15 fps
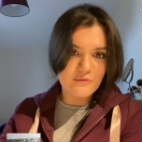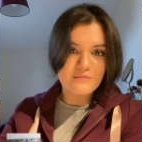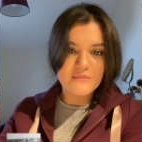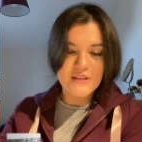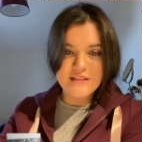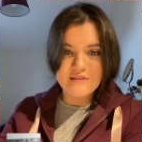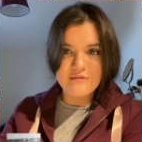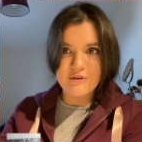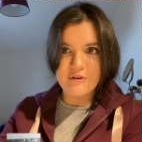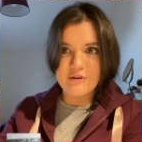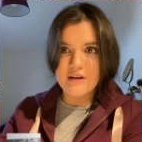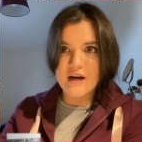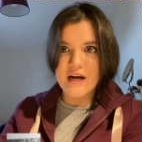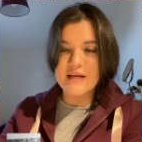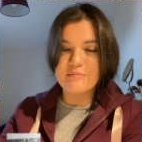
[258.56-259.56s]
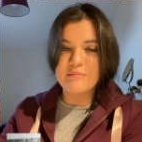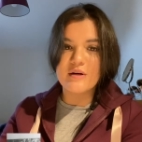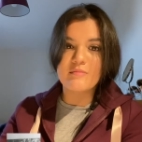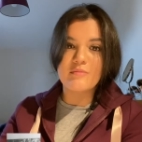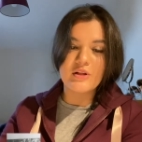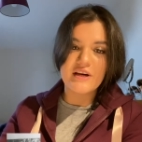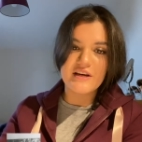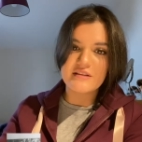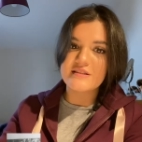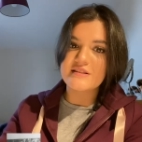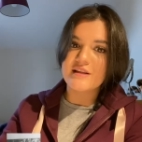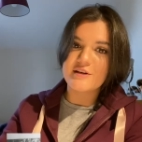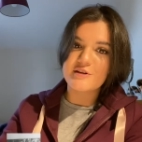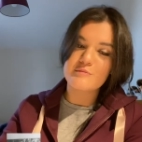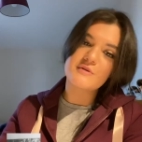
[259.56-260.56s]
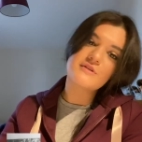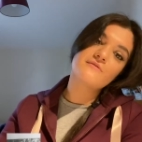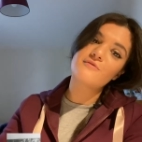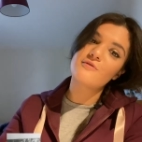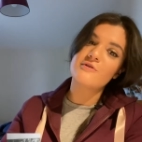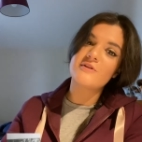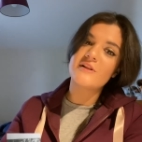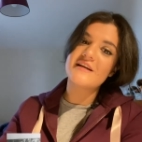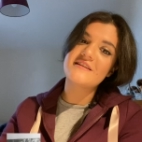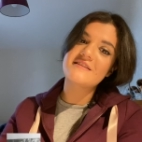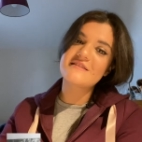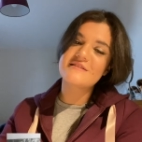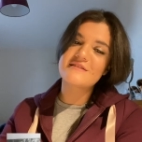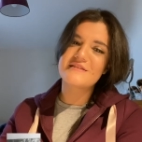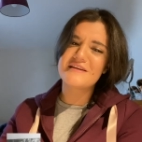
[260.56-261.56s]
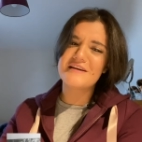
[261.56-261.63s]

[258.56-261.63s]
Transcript: that's a very hyperbolized / metaphoralized,